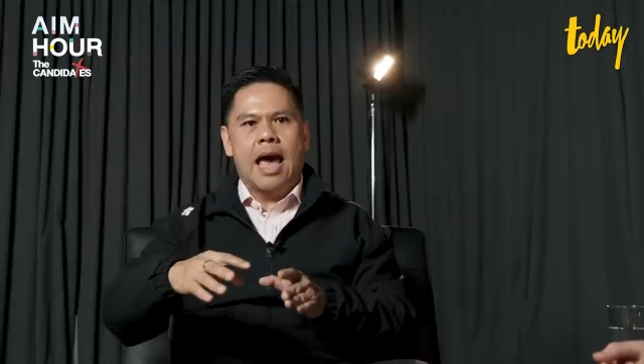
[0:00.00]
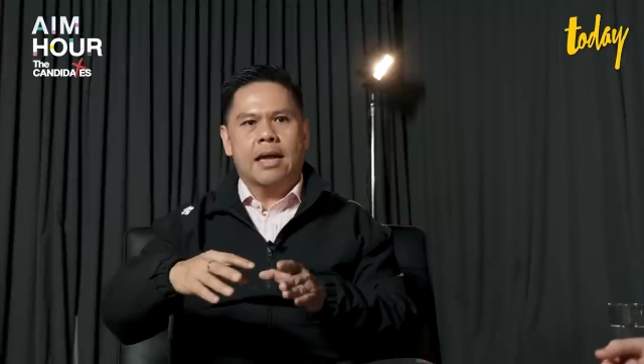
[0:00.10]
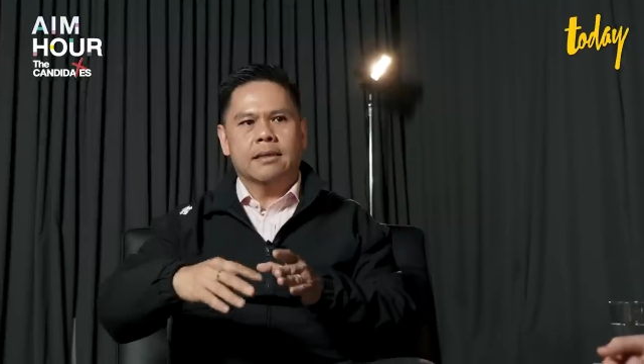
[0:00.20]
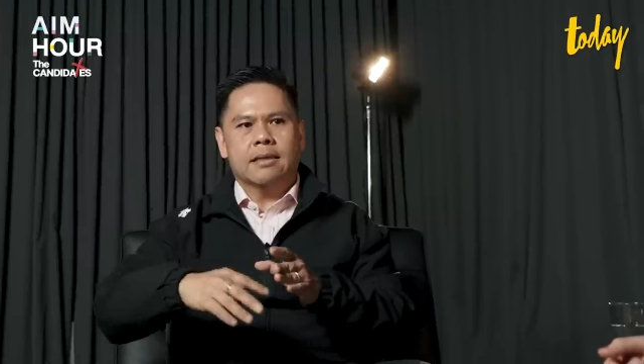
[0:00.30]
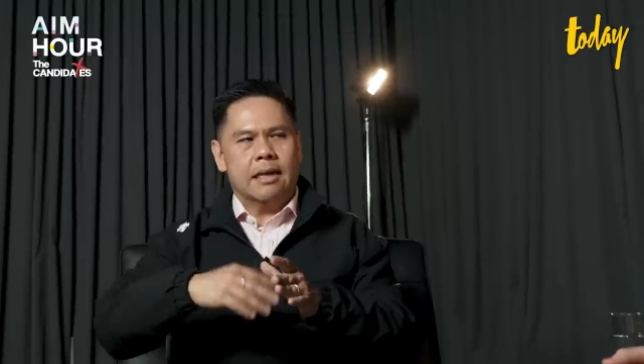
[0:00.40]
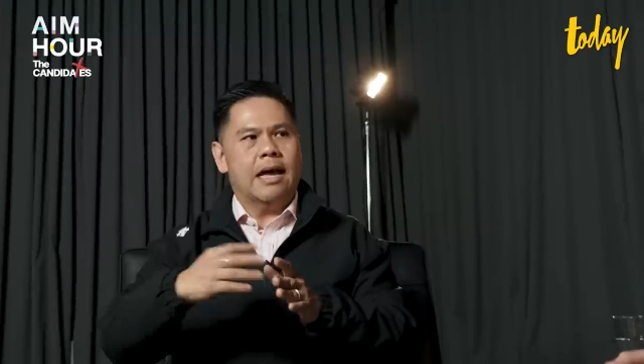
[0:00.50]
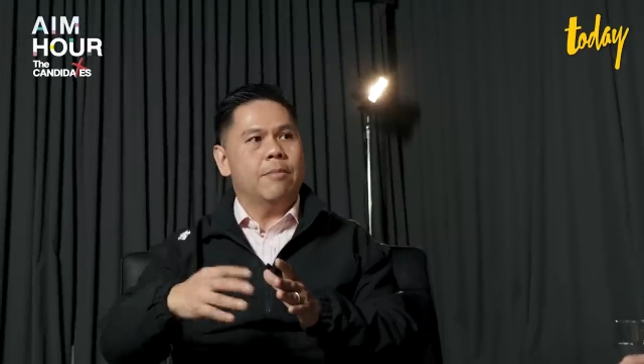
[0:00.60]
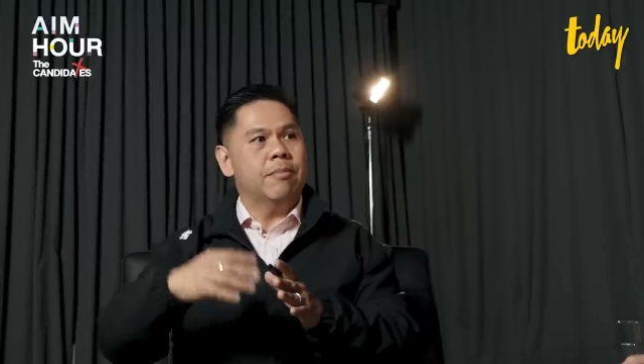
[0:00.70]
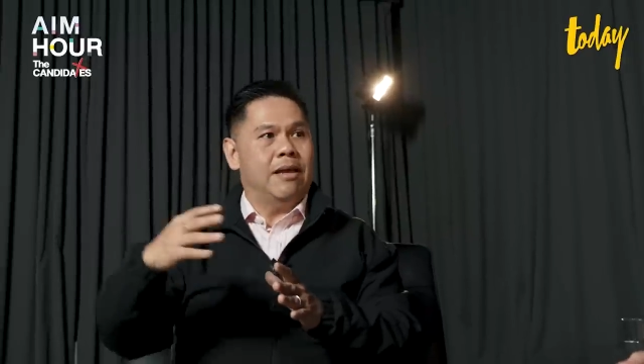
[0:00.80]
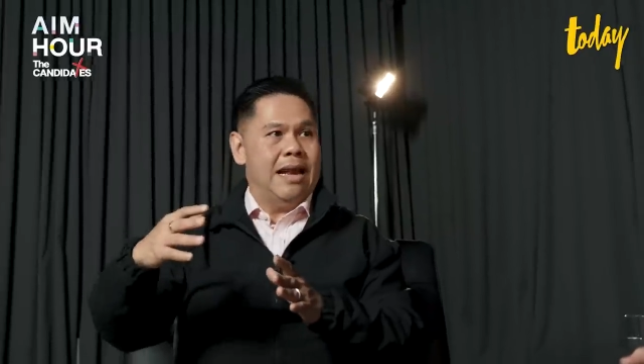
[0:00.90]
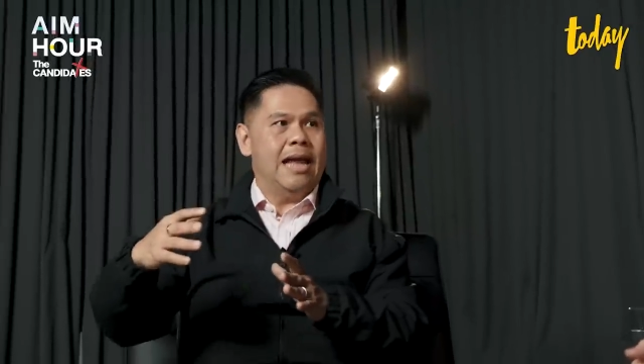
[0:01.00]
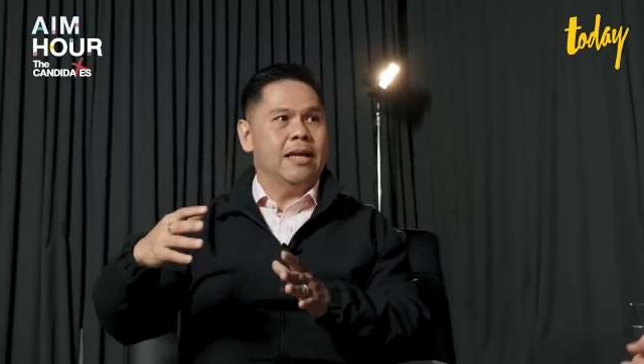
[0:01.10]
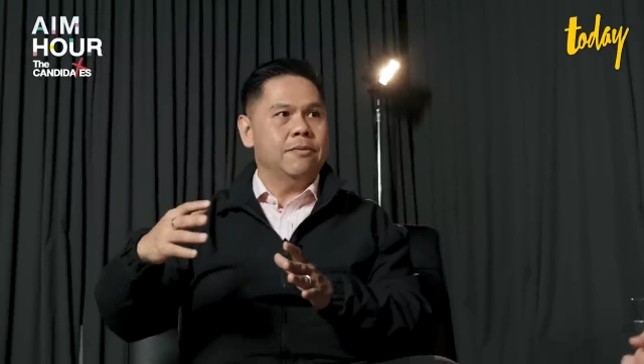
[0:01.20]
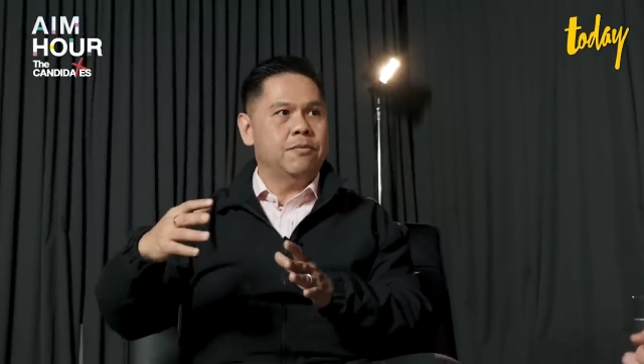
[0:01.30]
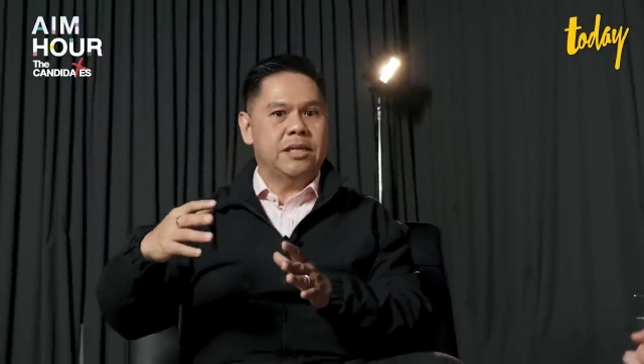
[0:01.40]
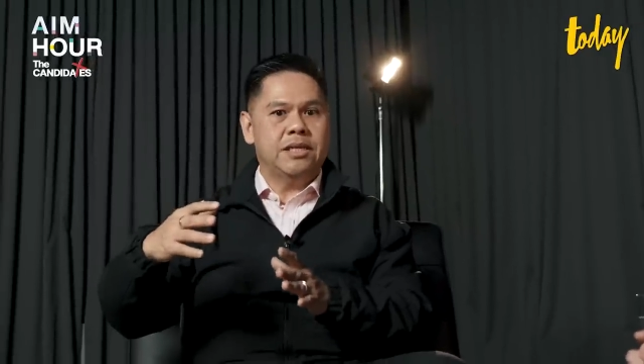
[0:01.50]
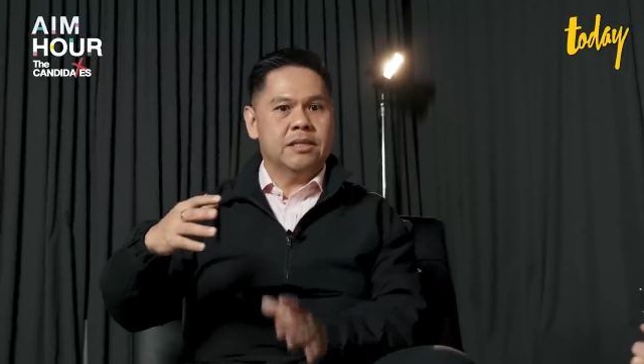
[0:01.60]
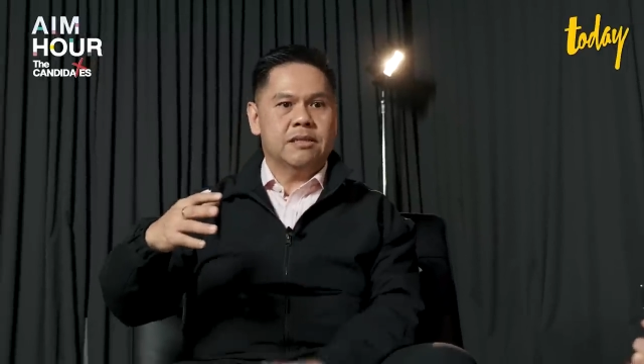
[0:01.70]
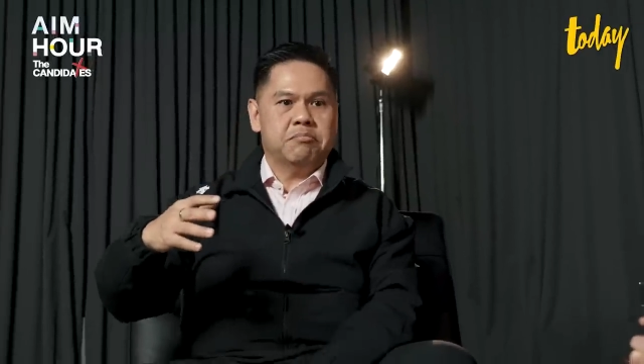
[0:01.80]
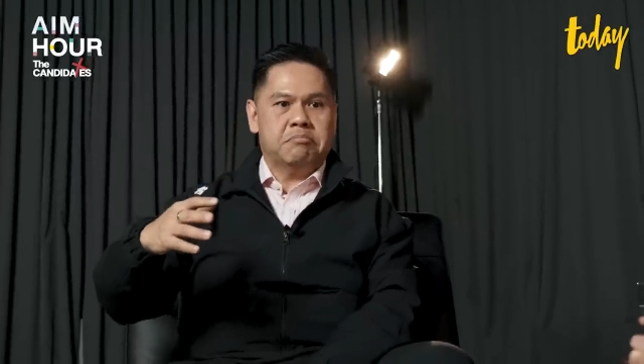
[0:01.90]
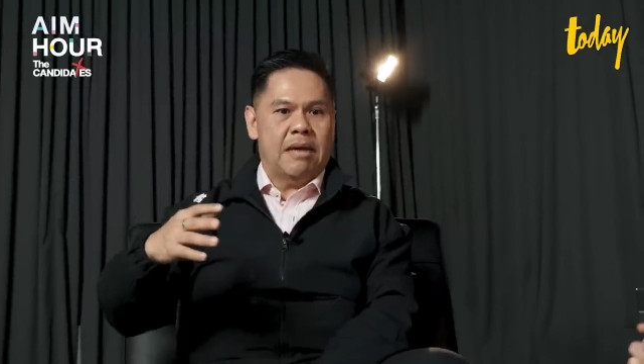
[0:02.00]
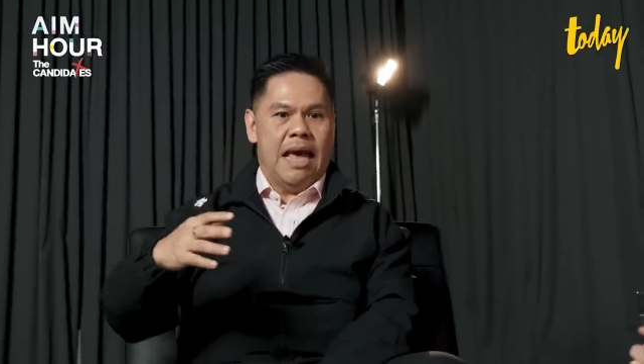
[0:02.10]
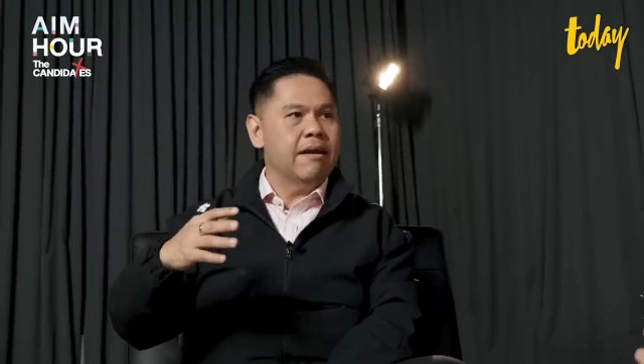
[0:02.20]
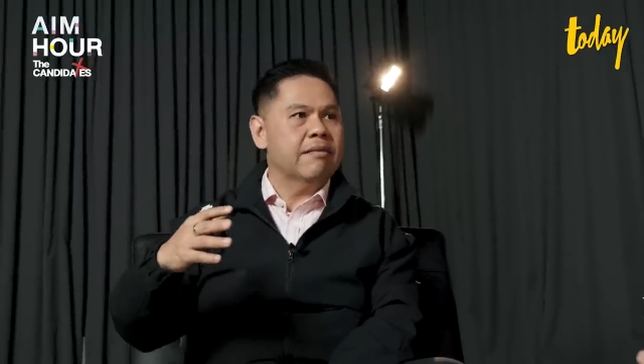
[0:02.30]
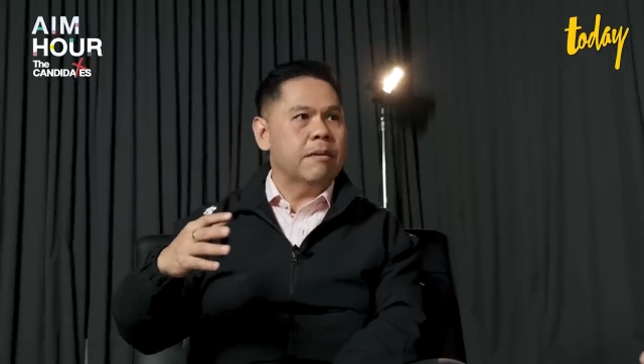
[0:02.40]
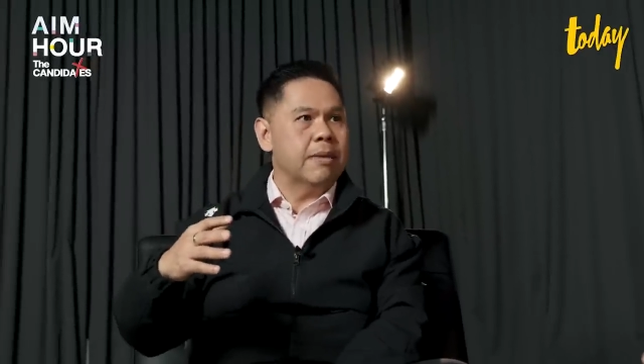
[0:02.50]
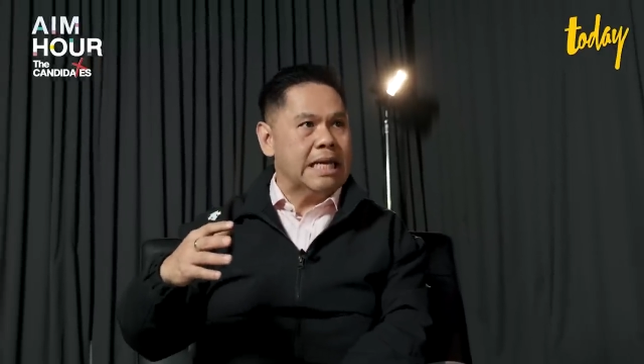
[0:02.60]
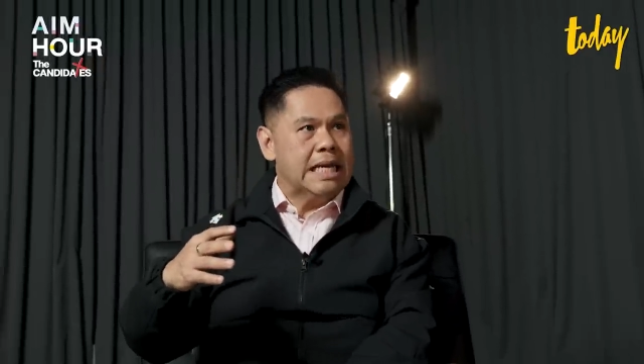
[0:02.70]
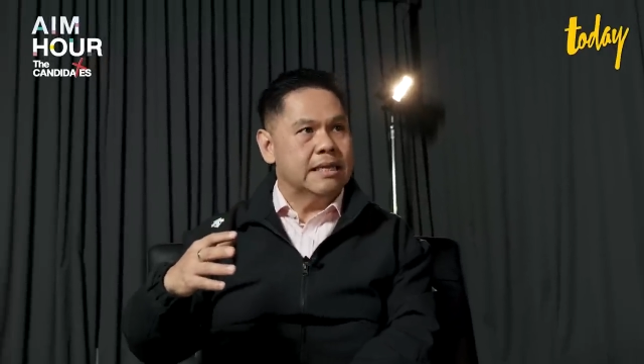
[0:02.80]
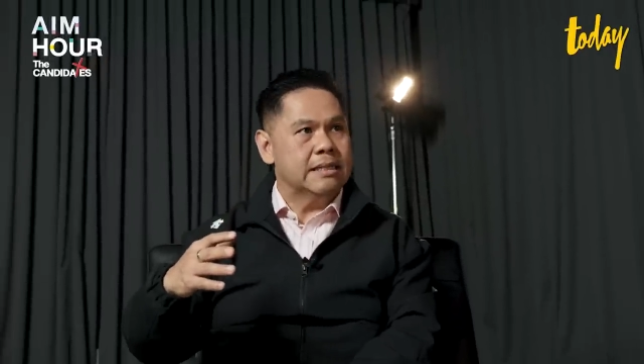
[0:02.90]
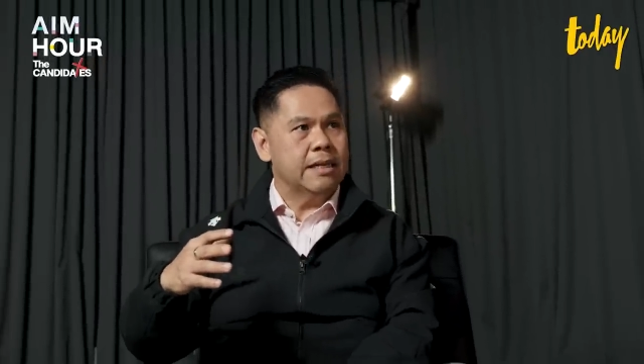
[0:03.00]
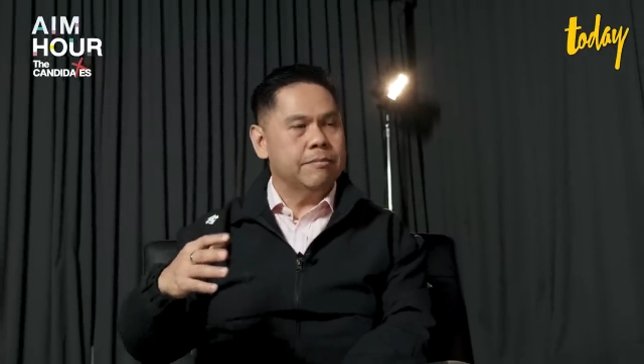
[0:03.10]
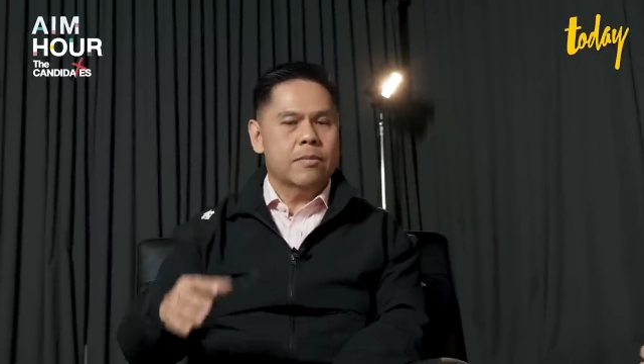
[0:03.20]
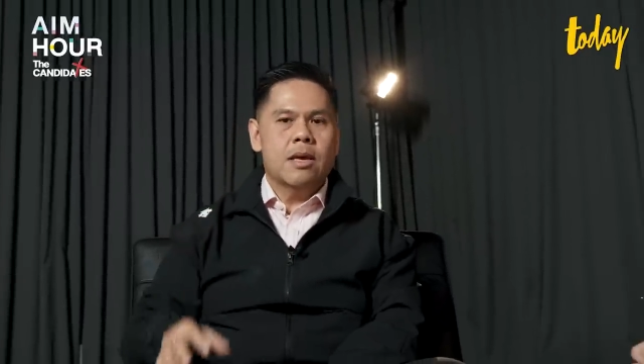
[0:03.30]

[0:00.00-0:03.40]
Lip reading: and climb up the ladder, which is anything but easy.